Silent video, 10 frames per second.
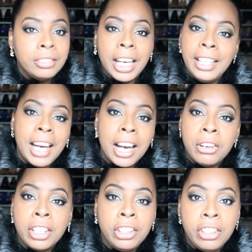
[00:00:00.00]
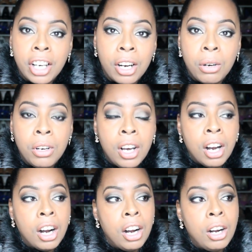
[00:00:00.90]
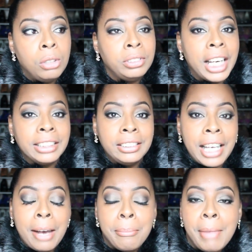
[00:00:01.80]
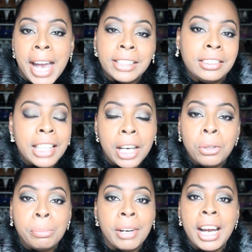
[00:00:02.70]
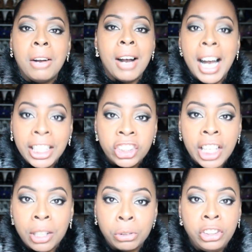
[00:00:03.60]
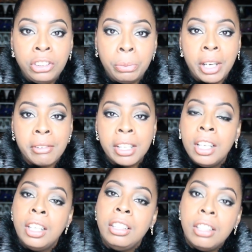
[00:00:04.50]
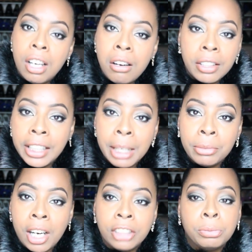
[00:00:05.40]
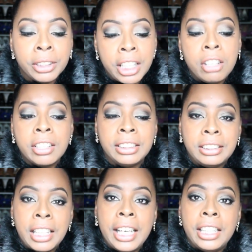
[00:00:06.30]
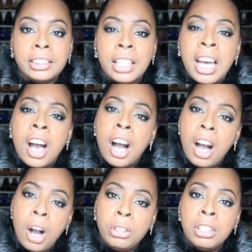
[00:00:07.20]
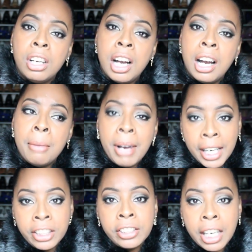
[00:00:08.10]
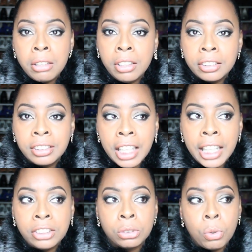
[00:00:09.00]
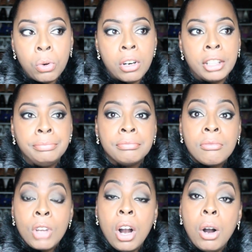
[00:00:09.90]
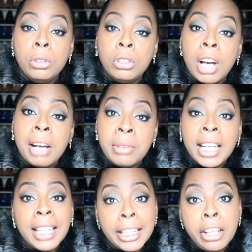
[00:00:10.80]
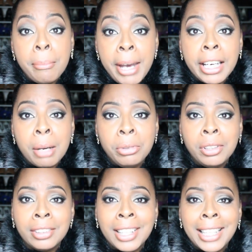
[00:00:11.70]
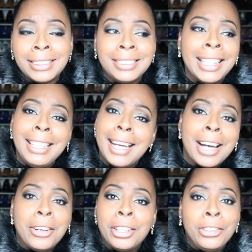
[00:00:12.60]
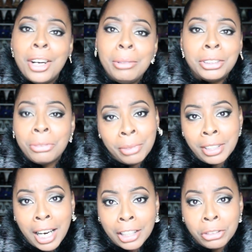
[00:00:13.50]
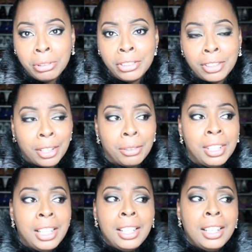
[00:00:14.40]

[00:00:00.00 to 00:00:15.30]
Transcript: they not going to know, oh, that's that Max Saddle Brown eyeshadow she's wearing. No, glam dolls. What they going to say is, oh, your um, eyeshadow looks nice. Or, oh, you know, I, I like your makeup. You look nice. They not going to know it's from the Dollar Tree. So